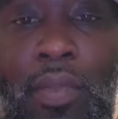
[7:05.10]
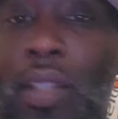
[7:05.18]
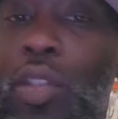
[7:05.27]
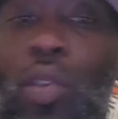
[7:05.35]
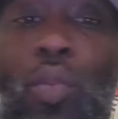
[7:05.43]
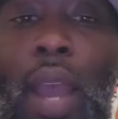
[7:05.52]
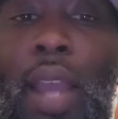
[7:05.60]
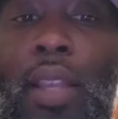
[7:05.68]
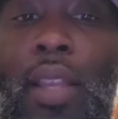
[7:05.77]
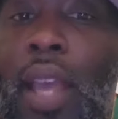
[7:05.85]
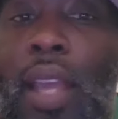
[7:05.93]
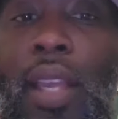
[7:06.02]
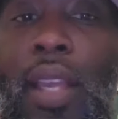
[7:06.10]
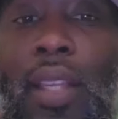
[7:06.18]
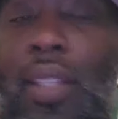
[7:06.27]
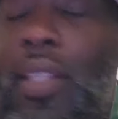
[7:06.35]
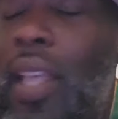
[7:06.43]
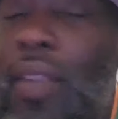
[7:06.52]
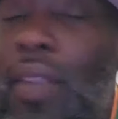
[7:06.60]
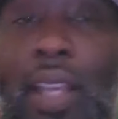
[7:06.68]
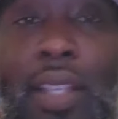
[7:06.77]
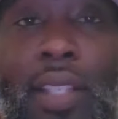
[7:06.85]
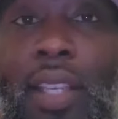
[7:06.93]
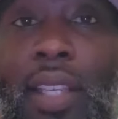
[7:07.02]
You right. Hey,
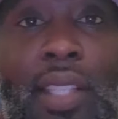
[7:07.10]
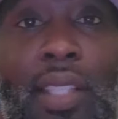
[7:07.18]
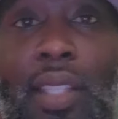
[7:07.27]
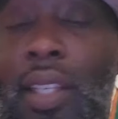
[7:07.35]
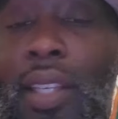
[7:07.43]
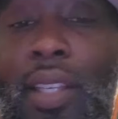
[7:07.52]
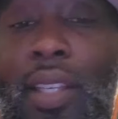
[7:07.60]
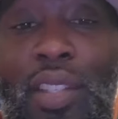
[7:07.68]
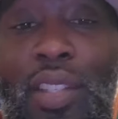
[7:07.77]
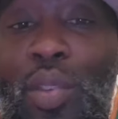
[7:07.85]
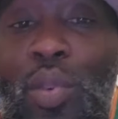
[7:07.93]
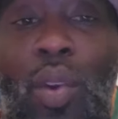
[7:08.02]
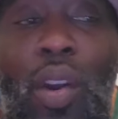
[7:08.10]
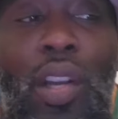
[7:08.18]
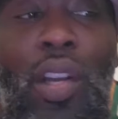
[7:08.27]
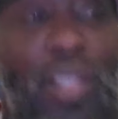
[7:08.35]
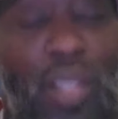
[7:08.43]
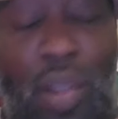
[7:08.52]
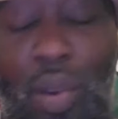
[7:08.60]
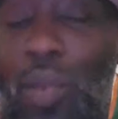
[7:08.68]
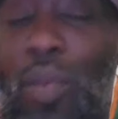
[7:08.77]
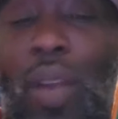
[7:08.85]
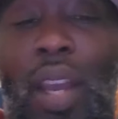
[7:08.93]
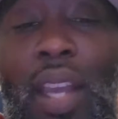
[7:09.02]
786. You are
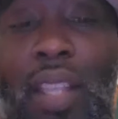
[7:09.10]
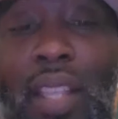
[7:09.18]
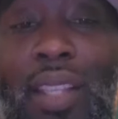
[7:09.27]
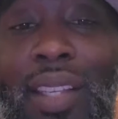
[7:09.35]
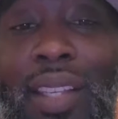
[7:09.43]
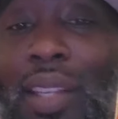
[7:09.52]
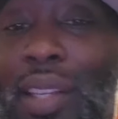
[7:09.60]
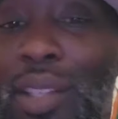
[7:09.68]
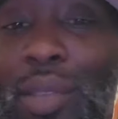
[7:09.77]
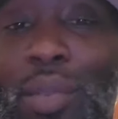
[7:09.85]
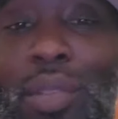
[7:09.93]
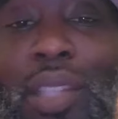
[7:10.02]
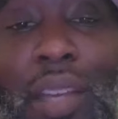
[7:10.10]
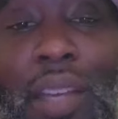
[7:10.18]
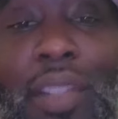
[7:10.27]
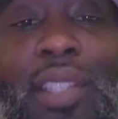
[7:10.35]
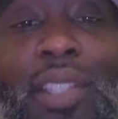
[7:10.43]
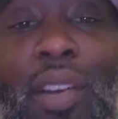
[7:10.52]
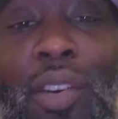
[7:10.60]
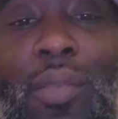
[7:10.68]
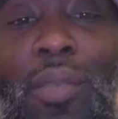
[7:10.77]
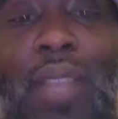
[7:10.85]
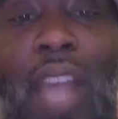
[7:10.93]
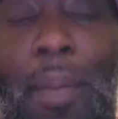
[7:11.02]
so right. You definitely
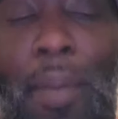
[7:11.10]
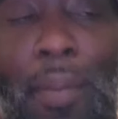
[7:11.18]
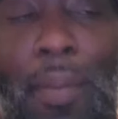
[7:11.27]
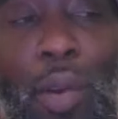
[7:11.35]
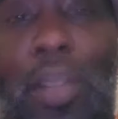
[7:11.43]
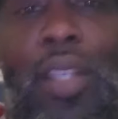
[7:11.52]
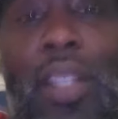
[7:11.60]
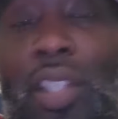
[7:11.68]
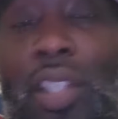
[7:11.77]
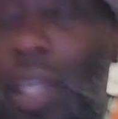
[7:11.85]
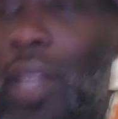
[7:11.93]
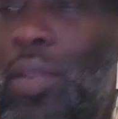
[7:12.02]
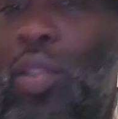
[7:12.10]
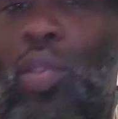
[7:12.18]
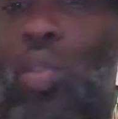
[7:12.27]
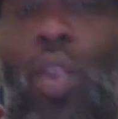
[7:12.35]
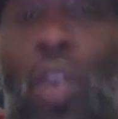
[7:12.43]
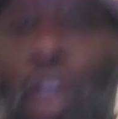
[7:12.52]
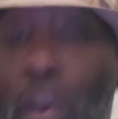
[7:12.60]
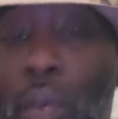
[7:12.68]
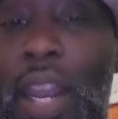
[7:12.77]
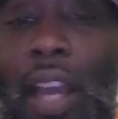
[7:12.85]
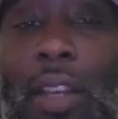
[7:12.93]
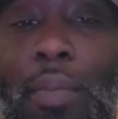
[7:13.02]
told me I promoted his channel too hard
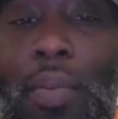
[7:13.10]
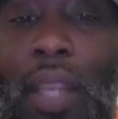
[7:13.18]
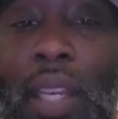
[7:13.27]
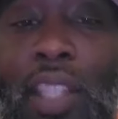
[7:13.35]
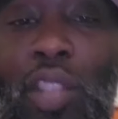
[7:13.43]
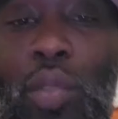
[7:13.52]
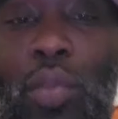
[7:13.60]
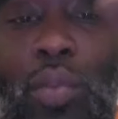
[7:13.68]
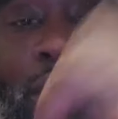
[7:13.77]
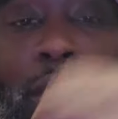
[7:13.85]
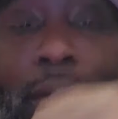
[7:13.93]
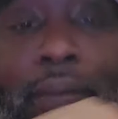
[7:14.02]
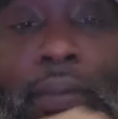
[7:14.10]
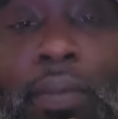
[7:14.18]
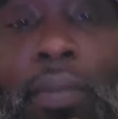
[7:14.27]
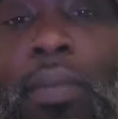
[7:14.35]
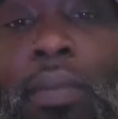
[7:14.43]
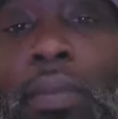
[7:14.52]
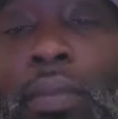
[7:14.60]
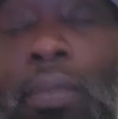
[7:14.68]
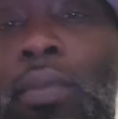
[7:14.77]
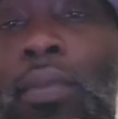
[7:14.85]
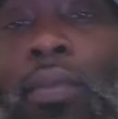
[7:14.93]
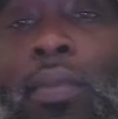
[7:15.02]
without him paying his dues.
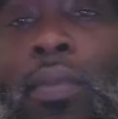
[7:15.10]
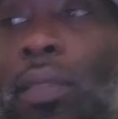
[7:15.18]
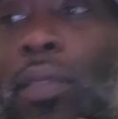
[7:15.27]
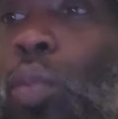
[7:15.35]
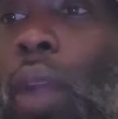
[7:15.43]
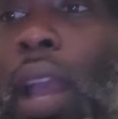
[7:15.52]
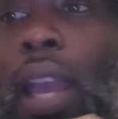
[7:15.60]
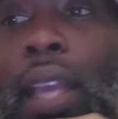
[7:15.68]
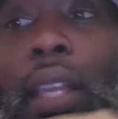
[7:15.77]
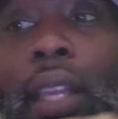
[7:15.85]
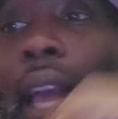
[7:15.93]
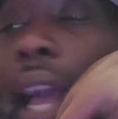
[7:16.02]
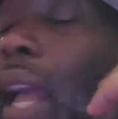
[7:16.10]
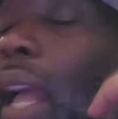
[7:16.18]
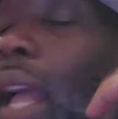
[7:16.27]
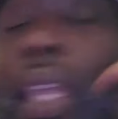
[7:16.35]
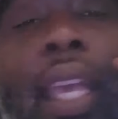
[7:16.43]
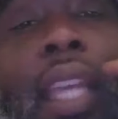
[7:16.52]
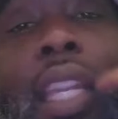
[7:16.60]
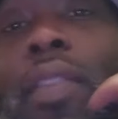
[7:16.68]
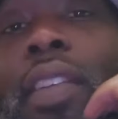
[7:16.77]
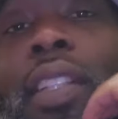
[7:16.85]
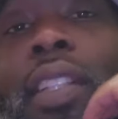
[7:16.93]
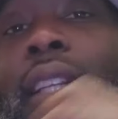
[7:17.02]
You right. I can't
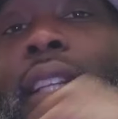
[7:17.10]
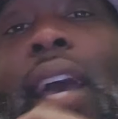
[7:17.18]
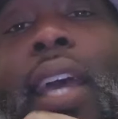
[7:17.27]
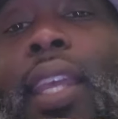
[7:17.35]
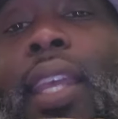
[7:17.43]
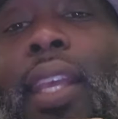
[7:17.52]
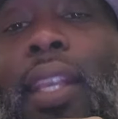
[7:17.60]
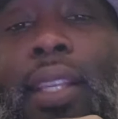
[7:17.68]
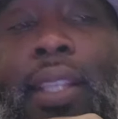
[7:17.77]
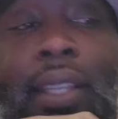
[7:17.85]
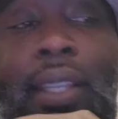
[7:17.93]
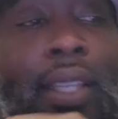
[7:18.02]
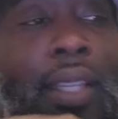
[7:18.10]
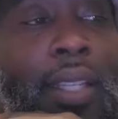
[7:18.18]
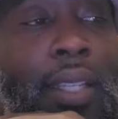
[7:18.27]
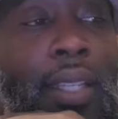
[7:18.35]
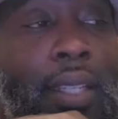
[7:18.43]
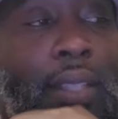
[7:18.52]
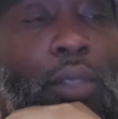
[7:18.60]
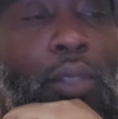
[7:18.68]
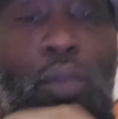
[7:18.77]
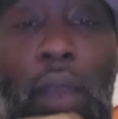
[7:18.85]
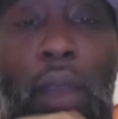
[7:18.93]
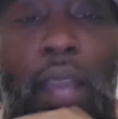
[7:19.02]
even deny that.
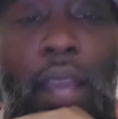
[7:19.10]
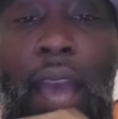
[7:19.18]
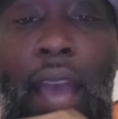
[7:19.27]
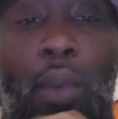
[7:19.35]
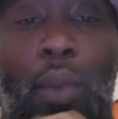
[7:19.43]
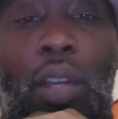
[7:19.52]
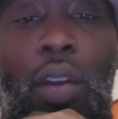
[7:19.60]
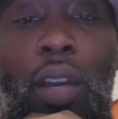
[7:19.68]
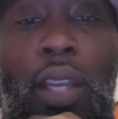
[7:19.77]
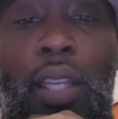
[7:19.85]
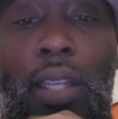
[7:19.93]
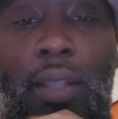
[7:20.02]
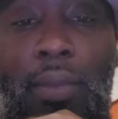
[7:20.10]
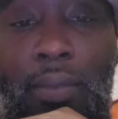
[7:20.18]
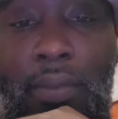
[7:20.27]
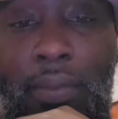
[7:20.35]
You right. I was hard headed.